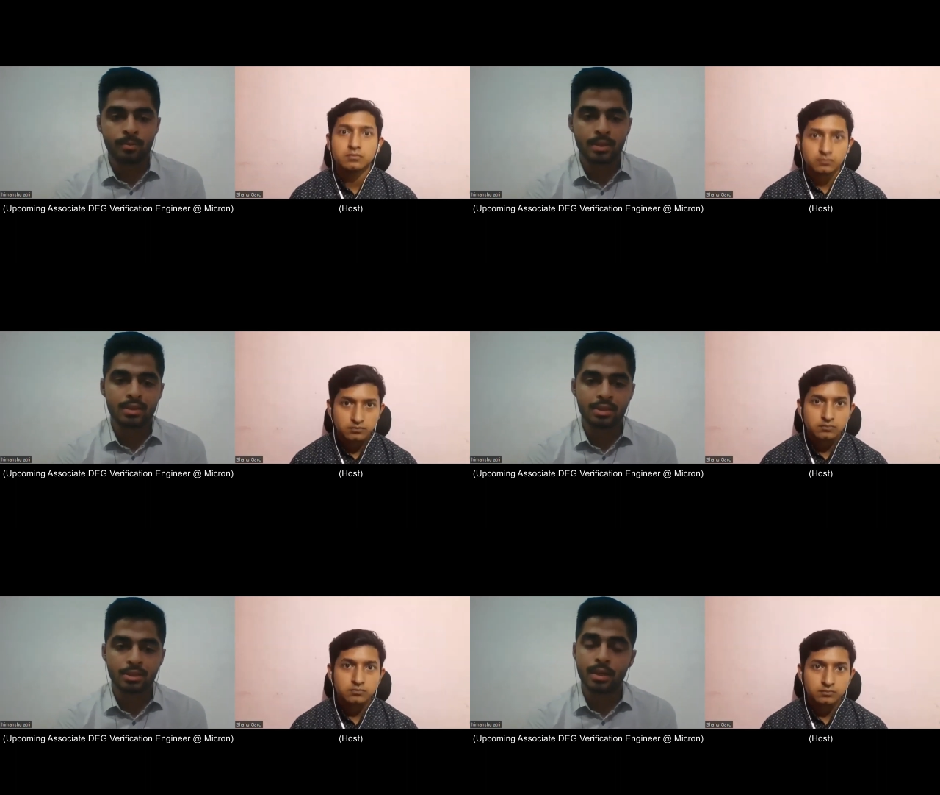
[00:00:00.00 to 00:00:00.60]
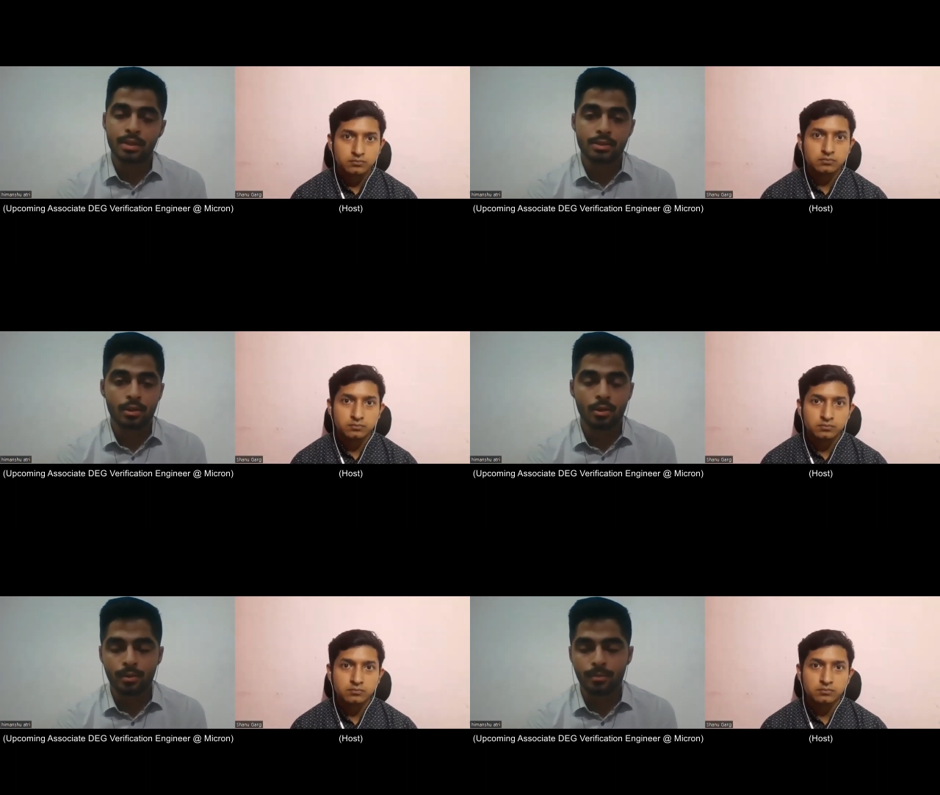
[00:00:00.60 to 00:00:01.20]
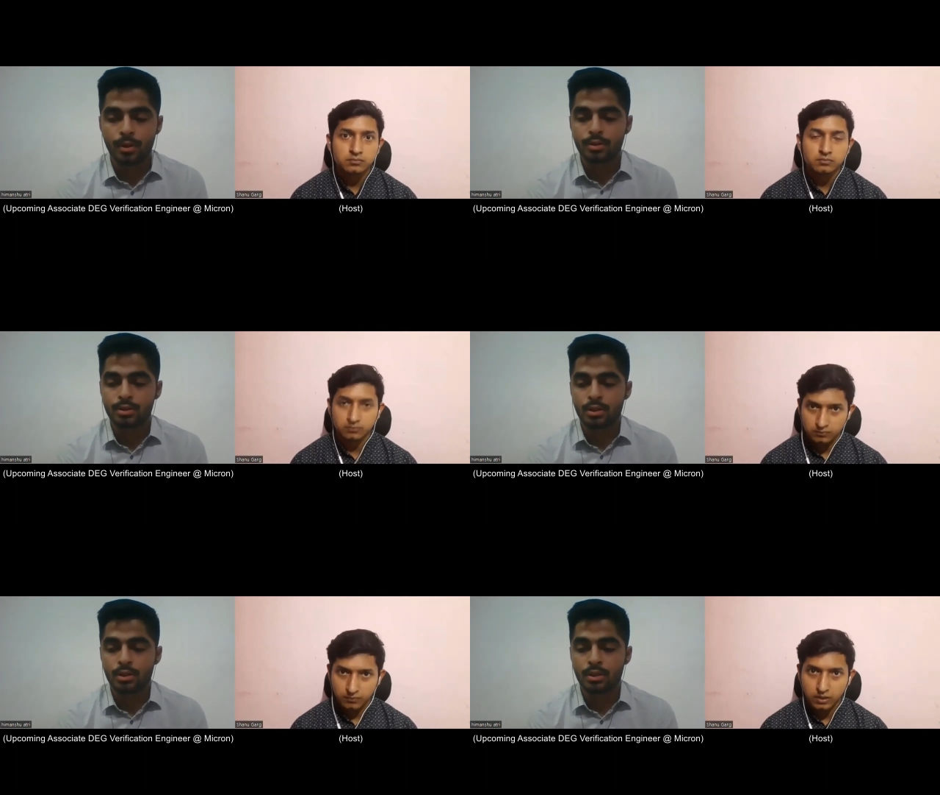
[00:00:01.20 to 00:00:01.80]
Speaker 1: Presentation matters a lot,
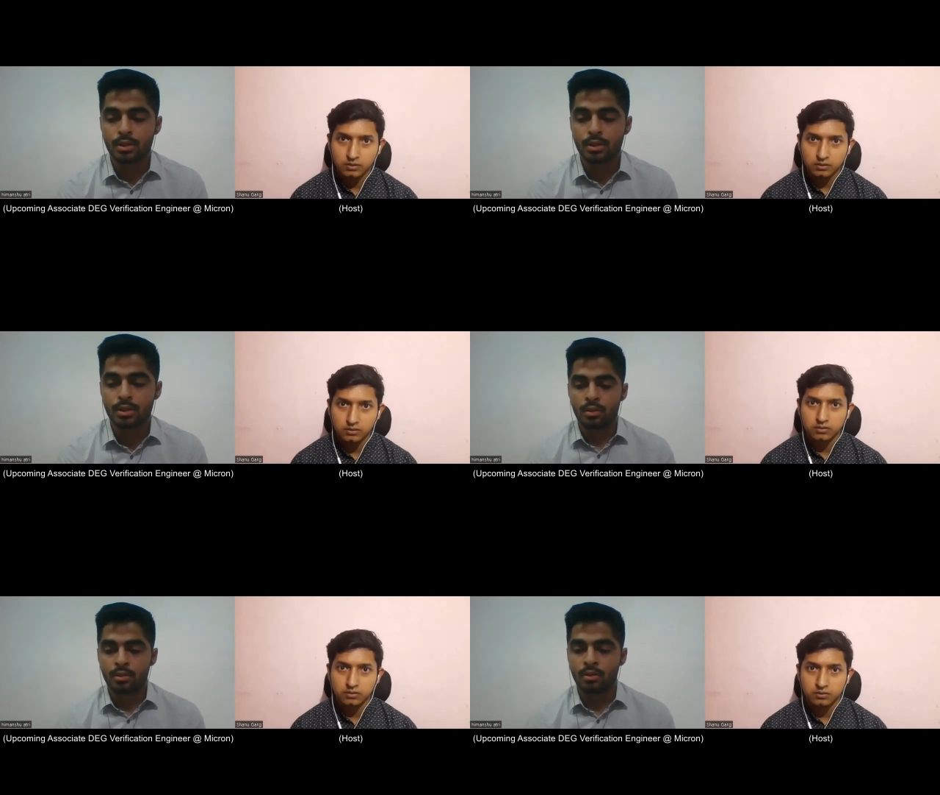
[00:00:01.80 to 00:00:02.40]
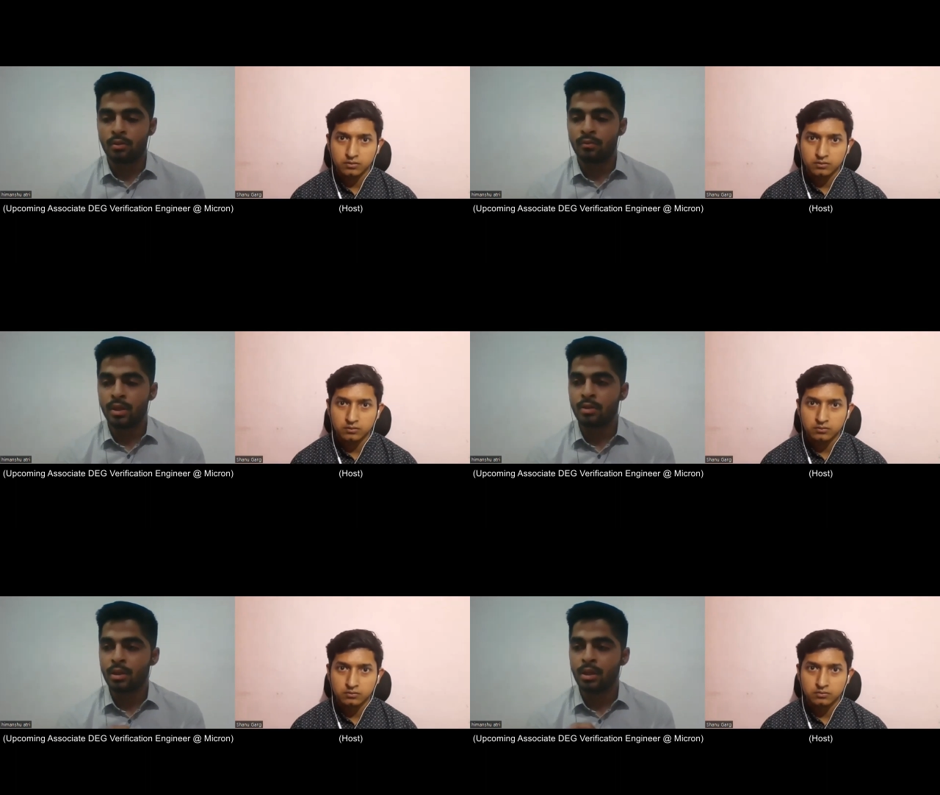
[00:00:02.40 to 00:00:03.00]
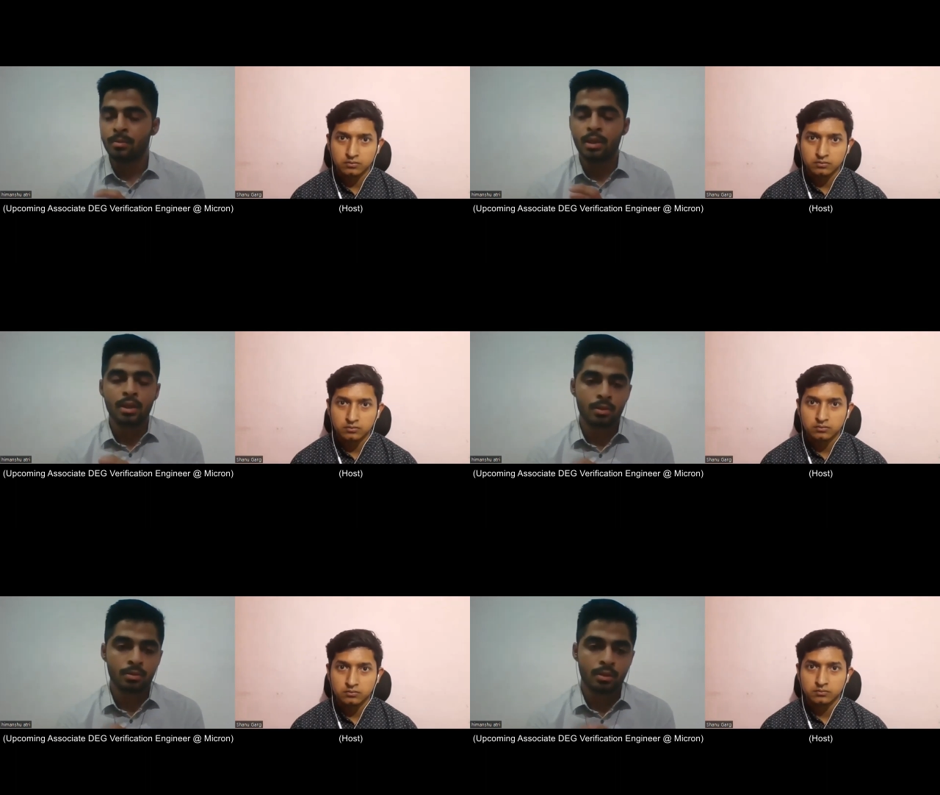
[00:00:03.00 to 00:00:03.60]
because when you're
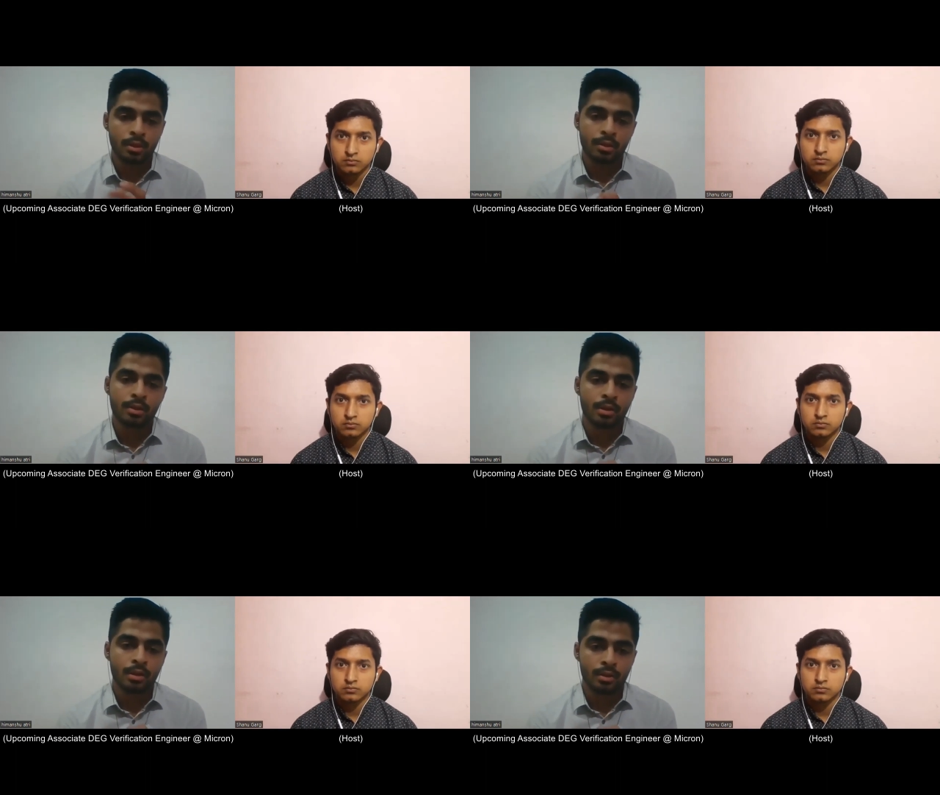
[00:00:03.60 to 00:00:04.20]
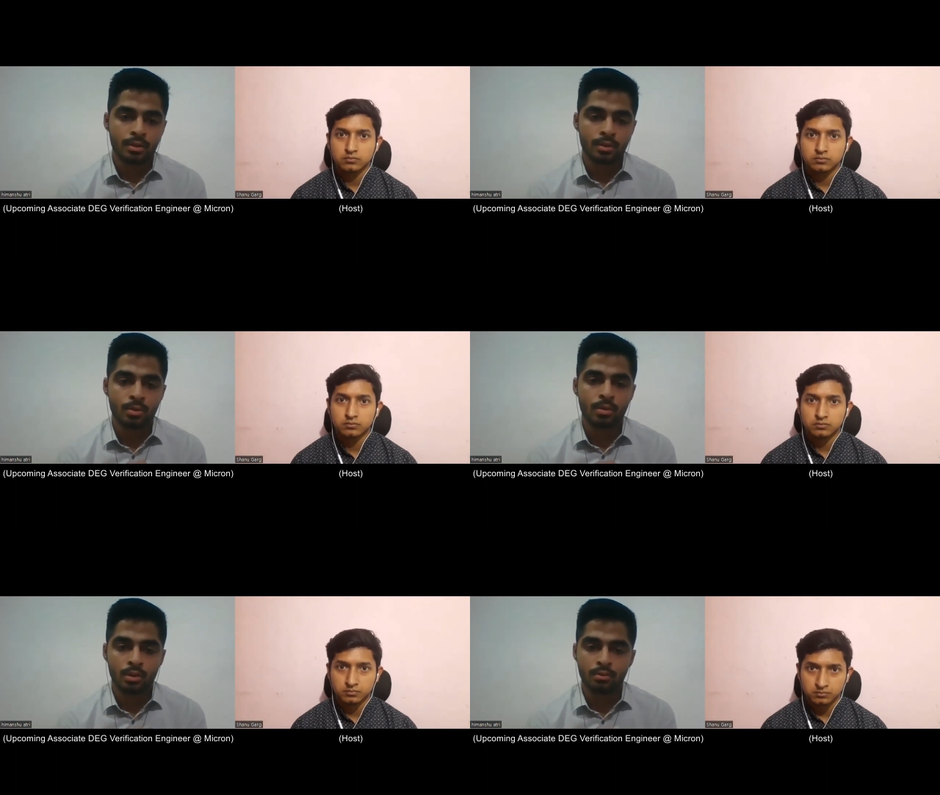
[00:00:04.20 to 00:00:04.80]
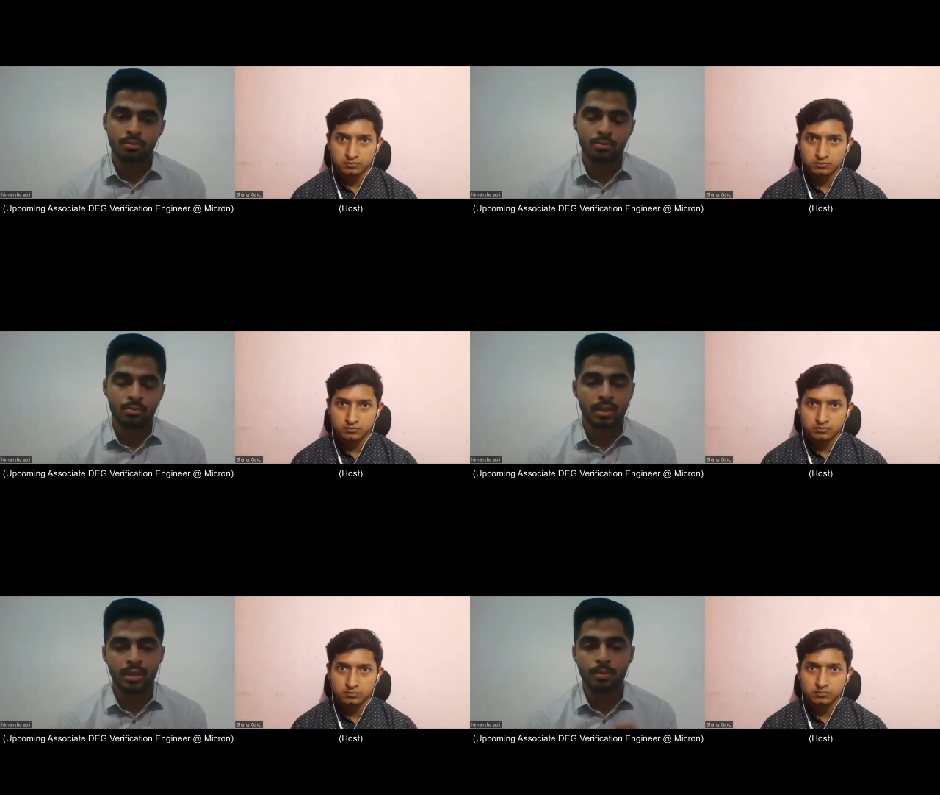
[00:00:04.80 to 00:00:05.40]
emailing to the recruiter through
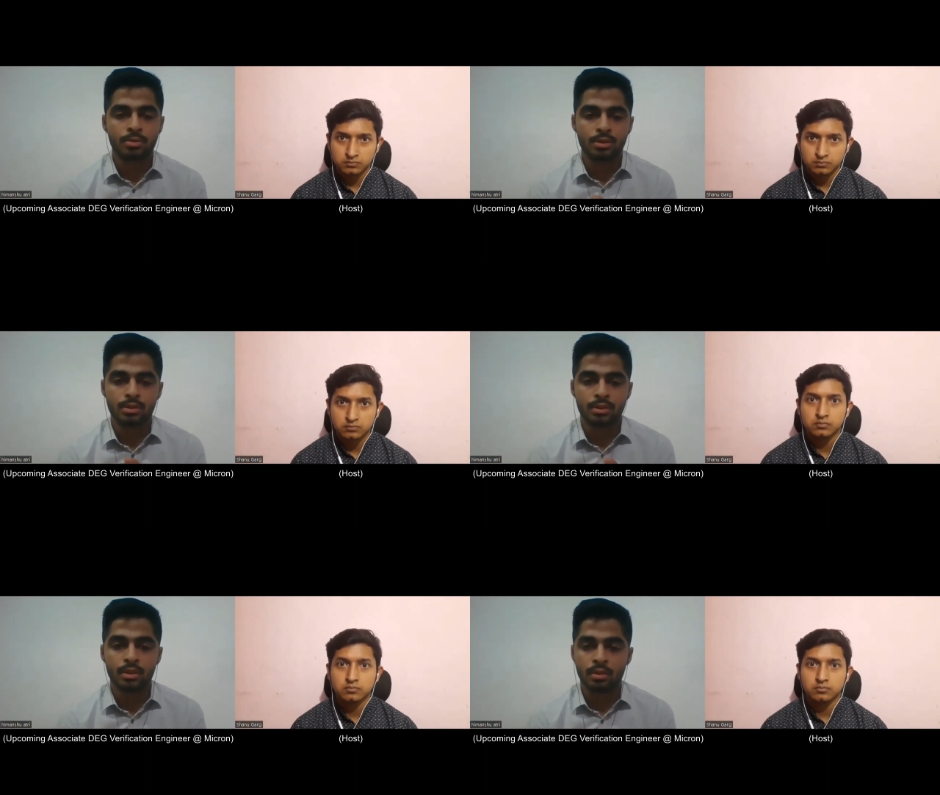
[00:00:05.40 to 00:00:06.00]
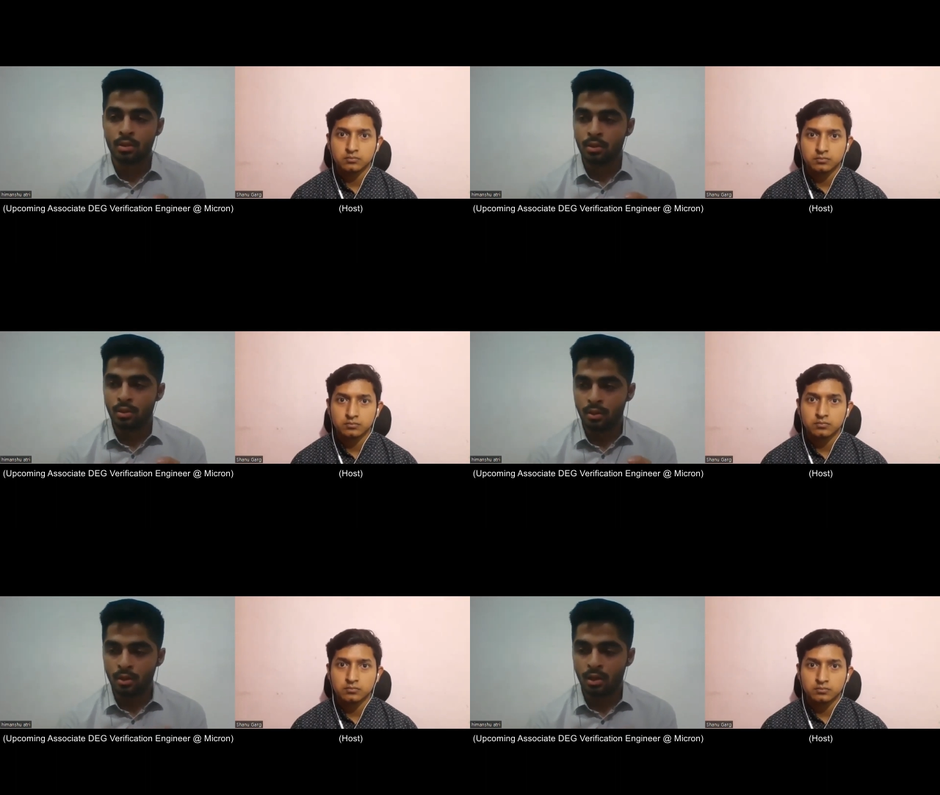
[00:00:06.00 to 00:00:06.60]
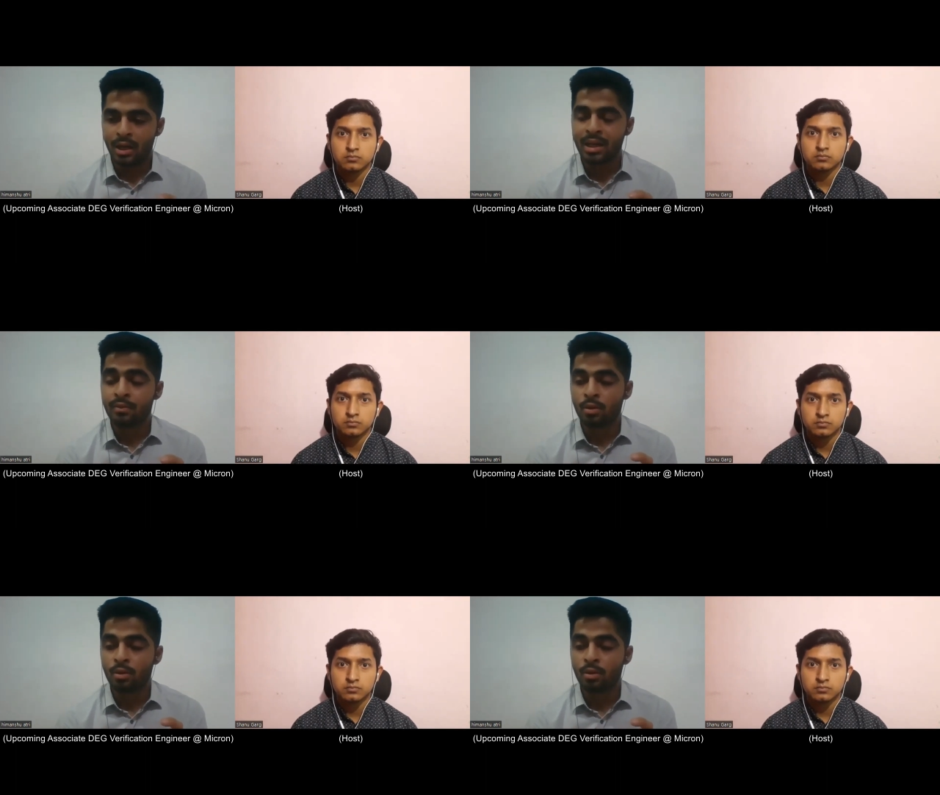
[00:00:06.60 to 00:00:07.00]
any process, then I have